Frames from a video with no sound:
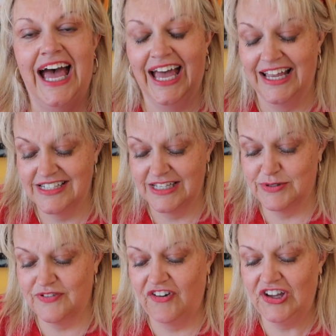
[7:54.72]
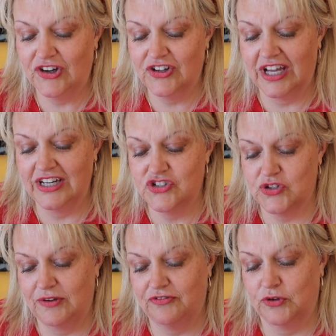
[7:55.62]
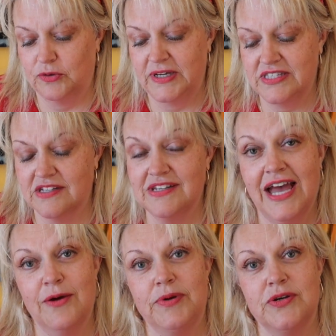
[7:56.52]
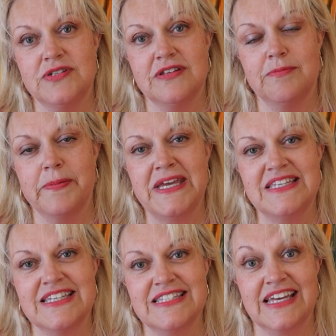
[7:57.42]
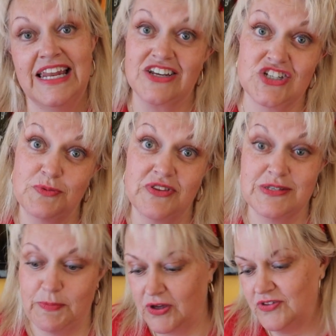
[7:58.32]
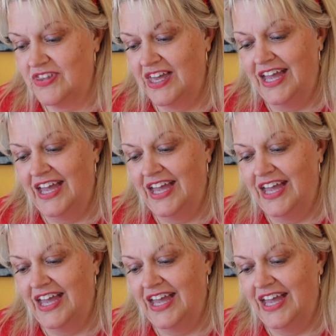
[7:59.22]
And he was very young and he drew it for me. So now Beauty and the Beast has a connection with us both.